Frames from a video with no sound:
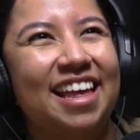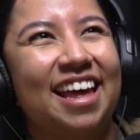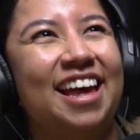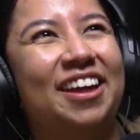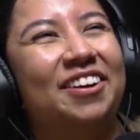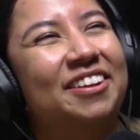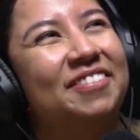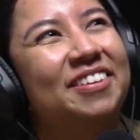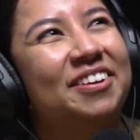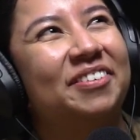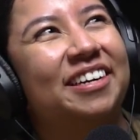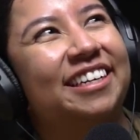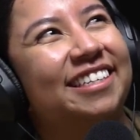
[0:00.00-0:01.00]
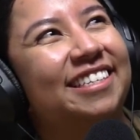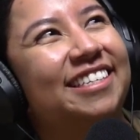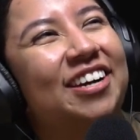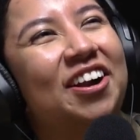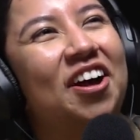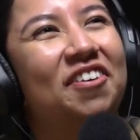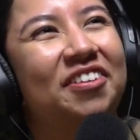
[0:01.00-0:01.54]
I don't even know where to
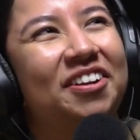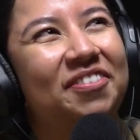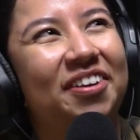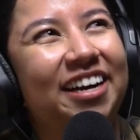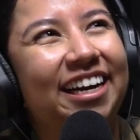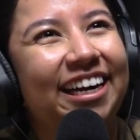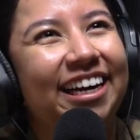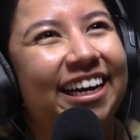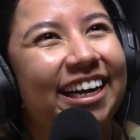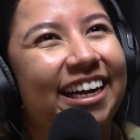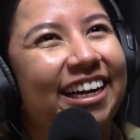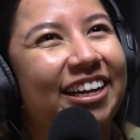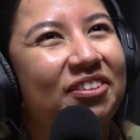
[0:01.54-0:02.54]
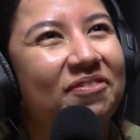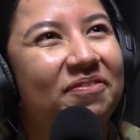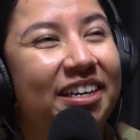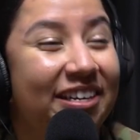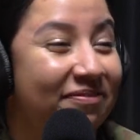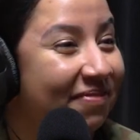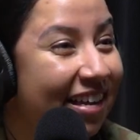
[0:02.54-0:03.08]
start off anymore.
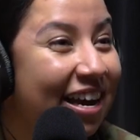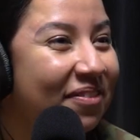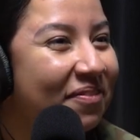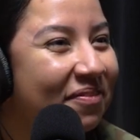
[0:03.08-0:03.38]
But yeah.